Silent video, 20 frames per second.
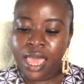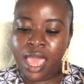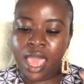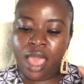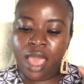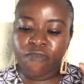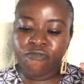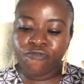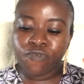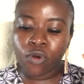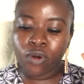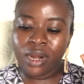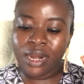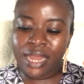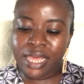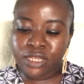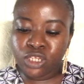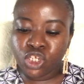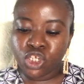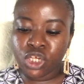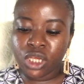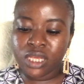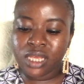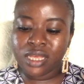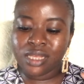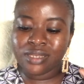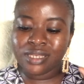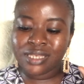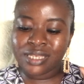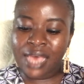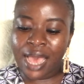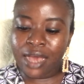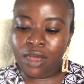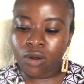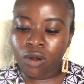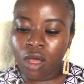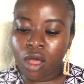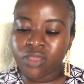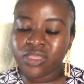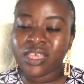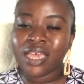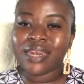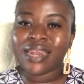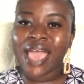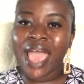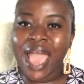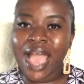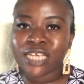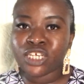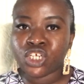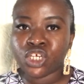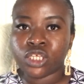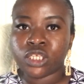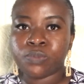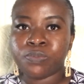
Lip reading: and for lynching in sackcloth and ashes?